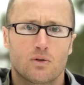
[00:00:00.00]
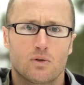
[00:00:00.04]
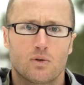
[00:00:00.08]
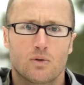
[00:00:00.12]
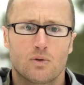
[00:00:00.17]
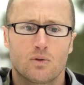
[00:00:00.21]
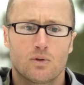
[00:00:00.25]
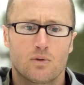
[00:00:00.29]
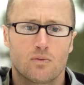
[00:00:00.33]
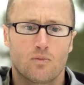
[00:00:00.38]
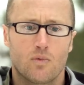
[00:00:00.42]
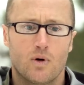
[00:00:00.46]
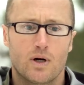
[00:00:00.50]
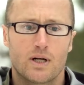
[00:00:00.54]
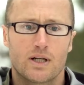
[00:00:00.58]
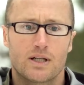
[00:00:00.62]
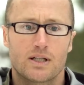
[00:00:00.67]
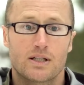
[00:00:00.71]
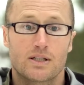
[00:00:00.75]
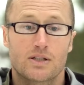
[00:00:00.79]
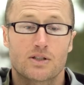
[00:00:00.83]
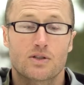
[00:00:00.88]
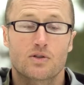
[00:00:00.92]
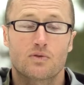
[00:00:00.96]
cool
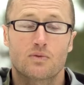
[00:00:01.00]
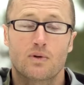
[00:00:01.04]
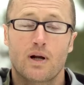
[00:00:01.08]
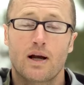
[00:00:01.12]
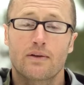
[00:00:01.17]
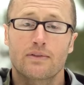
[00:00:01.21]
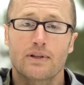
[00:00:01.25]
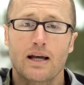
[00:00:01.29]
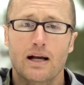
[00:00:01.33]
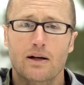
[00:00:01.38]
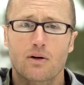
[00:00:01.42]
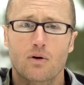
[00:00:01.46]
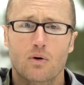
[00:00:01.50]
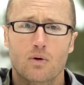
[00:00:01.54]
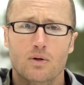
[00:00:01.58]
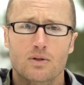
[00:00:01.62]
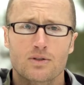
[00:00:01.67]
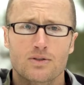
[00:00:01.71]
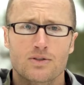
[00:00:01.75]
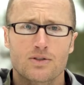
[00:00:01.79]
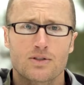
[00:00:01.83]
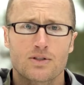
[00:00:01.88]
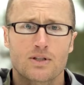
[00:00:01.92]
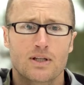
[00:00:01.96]
was throughout that
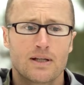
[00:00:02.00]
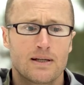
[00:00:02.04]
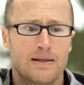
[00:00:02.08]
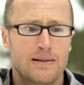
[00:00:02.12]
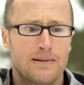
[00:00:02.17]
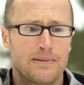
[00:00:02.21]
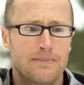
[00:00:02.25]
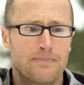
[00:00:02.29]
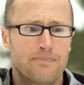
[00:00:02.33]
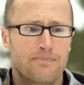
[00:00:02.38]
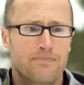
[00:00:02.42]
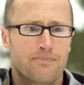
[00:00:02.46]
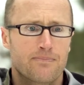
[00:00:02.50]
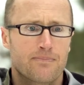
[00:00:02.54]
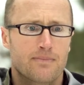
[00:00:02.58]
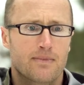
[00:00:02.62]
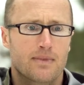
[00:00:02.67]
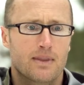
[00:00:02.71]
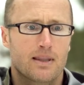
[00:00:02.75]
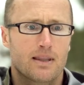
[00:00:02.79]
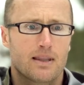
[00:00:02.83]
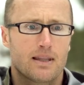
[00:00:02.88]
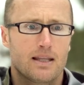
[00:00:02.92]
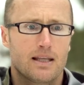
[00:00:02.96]
course,
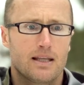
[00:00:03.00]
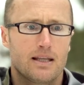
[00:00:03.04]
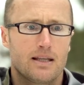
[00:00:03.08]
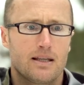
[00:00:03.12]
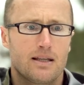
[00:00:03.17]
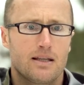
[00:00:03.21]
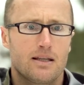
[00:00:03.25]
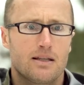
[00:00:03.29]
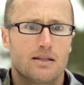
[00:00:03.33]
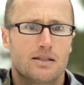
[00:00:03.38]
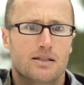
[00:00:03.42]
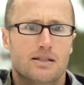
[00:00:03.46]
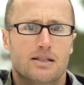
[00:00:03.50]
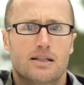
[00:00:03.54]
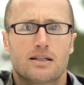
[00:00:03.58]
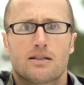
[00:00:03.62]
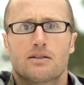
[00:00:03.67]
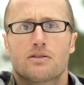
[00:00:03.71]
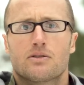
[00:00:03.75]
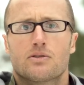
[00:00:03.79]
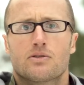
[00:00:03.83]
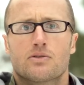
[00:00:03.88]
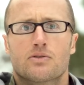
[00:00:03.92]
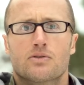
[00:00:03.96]
the
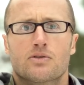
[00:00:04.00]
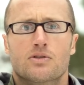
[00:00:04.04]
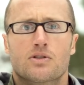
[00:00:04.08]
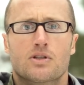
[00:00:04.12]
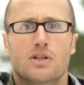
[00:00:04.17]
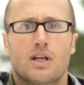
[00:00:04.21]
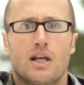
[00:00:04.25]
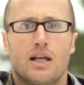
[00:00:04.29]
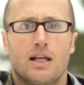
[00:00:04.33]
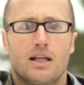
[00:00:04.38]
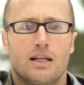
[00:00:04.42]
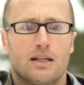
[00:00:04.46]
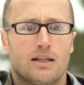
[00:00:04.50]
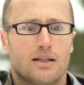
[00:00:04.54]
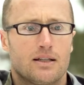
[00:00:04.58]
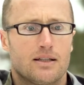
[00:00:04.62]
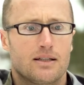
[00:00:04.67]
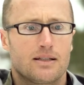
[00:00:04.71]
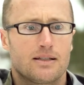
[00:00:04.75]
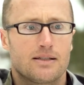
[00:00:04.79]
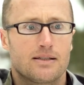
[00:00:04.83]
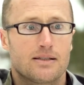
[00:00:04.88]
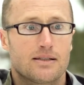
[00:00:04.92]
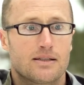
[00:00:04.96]
skills
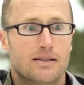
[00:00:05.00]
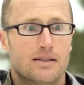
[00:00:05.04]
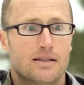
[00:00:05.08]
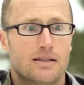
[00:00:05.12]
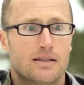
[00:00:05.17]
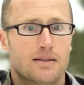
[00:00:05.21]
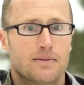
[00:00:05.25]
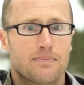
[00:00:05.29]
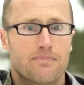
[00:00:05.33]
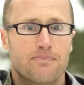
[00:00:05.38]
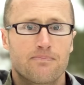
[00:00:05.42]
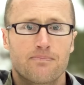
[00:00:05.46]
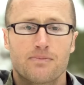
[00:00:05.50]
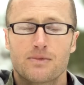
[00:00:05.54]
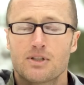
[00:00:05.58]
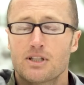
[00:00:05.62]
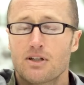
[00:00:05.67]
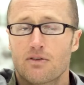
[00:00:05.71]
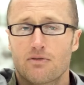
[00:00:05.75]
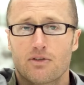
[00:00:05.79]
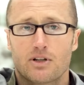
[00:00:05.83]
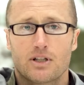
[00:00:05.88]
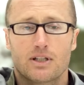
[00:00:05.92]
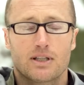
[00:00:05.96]
and
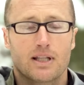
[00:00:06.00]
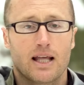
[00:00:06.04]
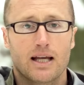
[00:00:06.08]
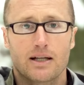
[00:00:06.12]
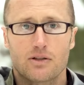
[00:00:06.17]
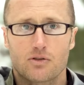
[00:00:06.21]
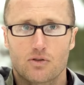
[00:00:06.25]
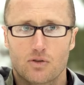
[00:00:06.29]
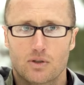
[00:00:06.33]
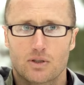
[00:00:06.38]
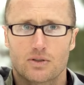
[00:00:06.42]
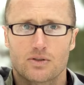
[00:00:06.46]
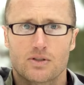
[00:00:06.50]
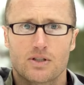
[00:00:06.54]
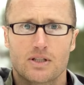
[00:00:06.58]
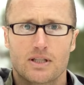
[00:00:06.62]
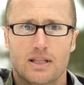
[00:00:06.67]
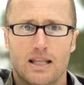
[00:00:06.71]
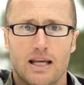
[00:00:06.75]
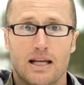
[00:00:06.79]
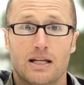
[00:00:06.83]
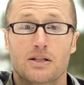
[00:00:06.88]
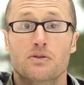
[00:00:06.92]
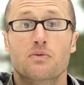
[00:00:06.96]
different like drills
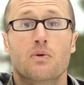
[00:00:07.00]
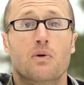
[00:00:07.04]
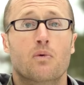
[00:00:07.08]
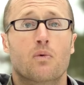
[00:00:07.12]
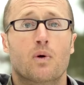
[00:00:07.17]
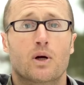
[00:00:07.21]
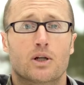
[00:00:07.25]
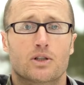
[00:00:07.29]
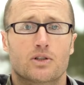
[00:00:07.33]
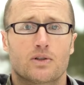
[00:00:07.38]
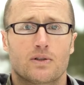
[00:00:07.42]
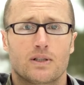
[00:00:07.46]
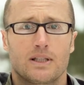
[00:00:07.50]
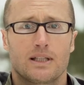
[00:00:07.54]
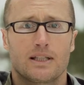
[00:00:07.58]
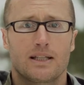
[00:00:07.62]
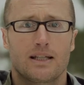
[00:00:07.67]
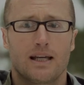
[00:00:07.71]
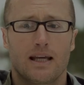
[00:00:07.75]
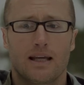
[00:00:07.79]
and things we worked during the